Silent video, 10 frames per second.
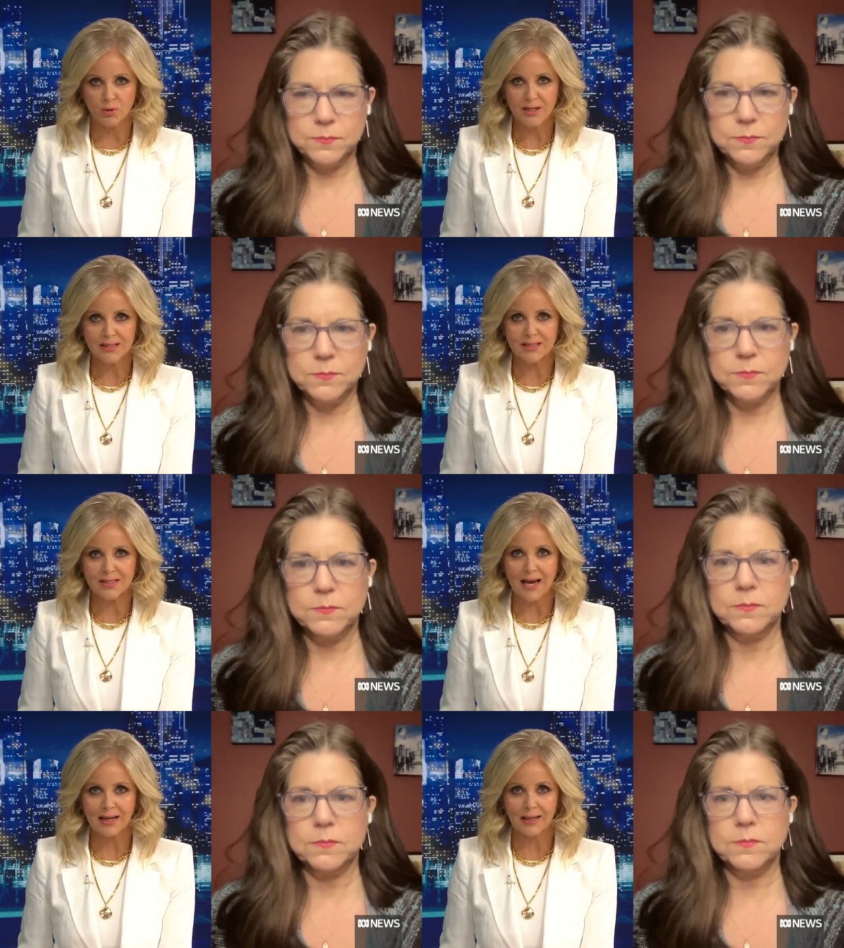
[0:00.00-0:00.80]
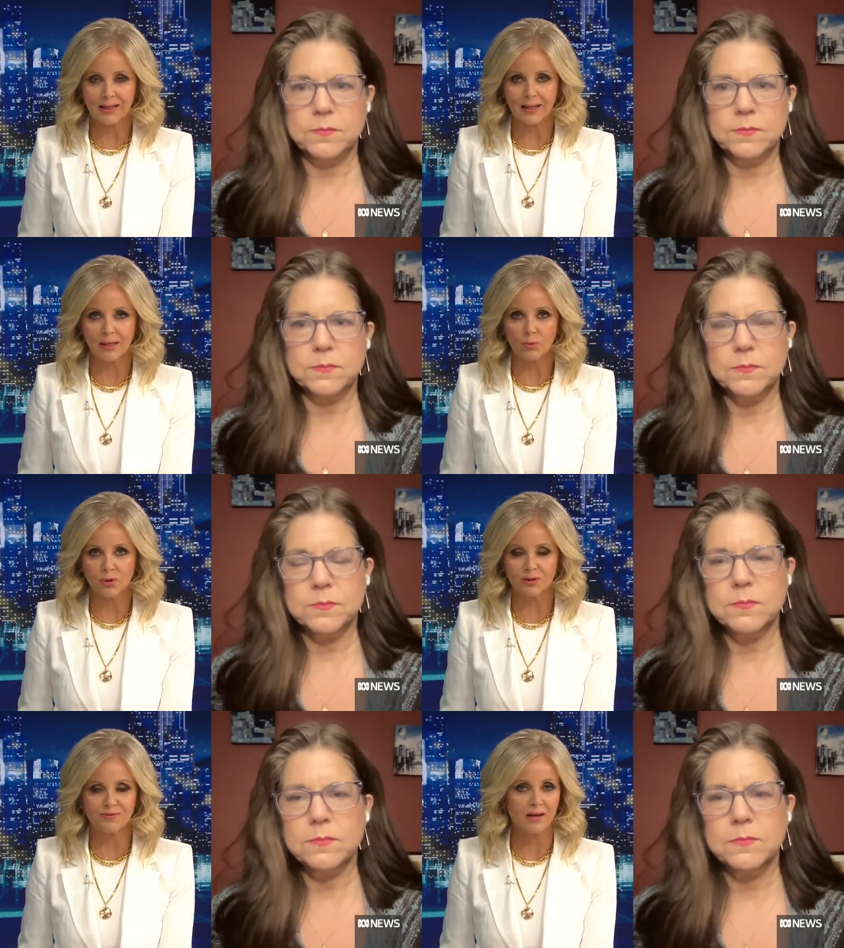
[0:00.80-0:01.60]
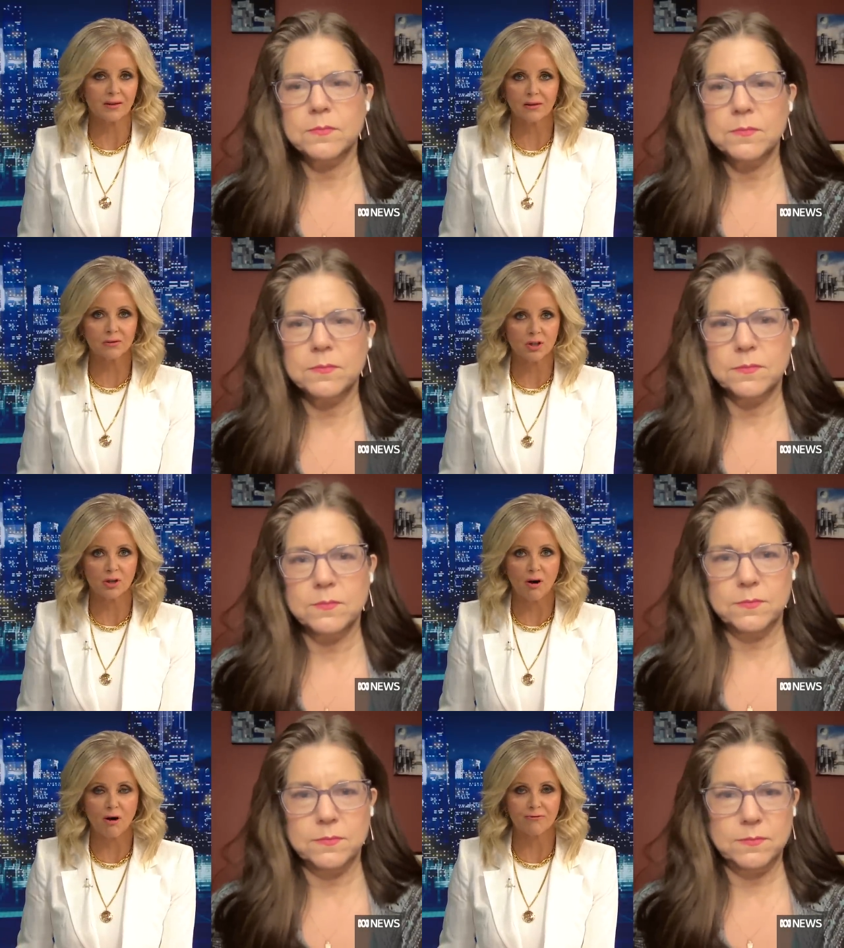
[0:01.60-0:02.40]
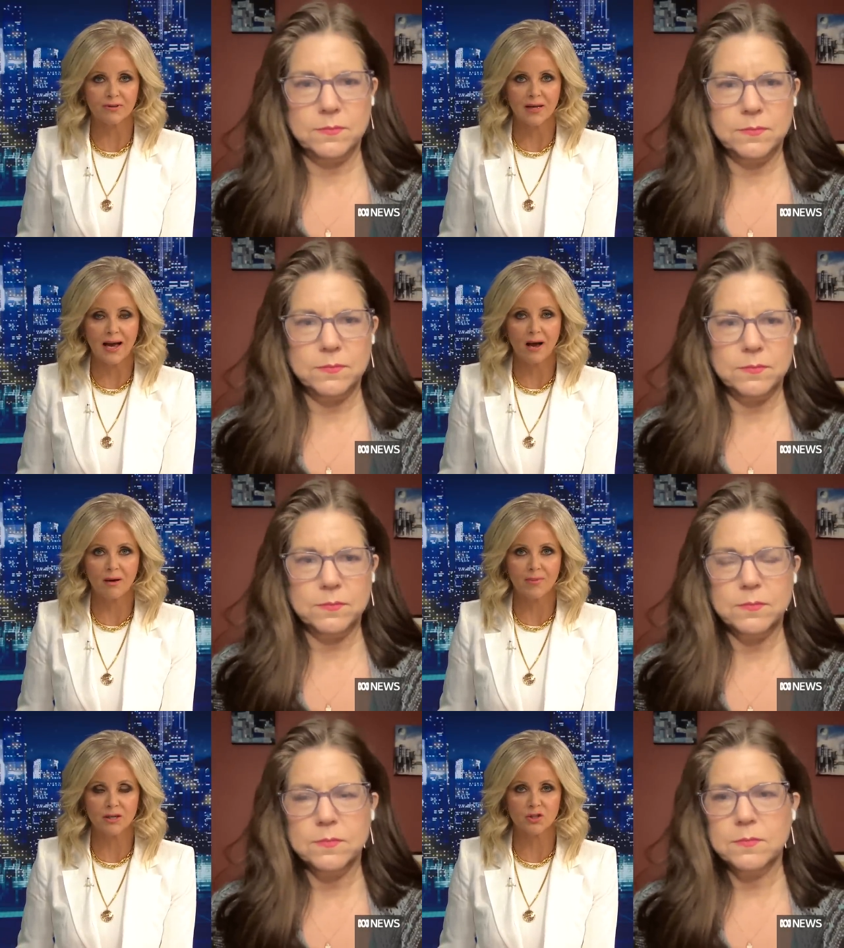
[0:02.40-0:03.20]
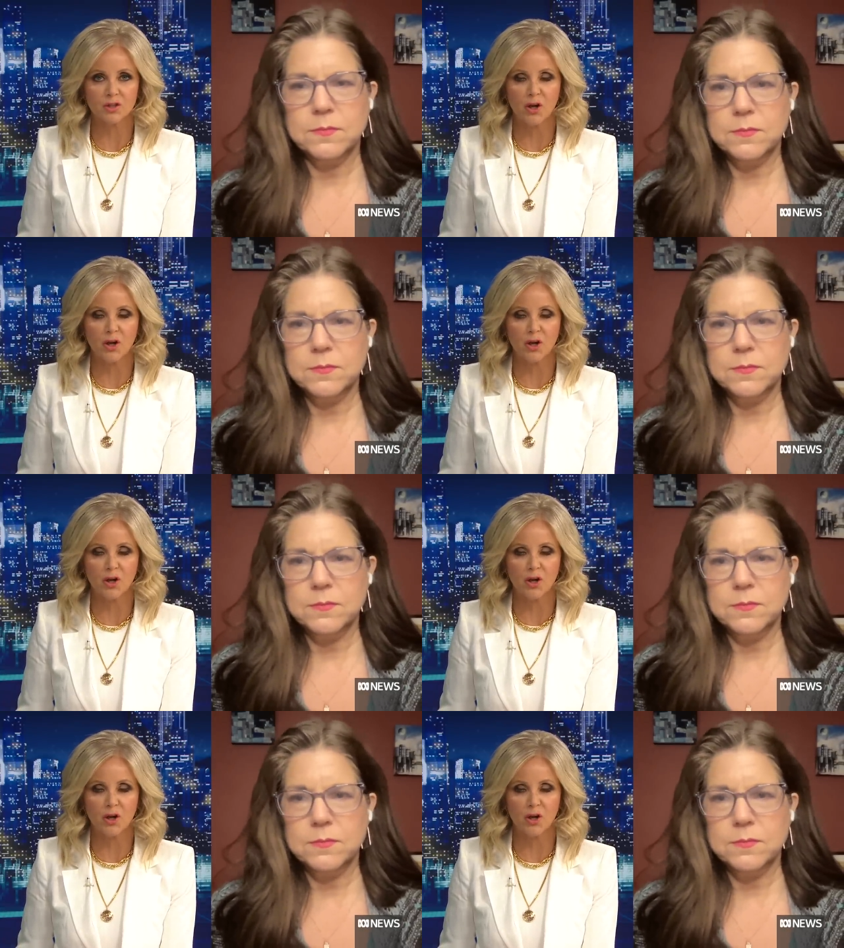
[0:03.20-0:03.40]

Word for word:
Speaker 1: What exactly was it found guilty of, and how much is it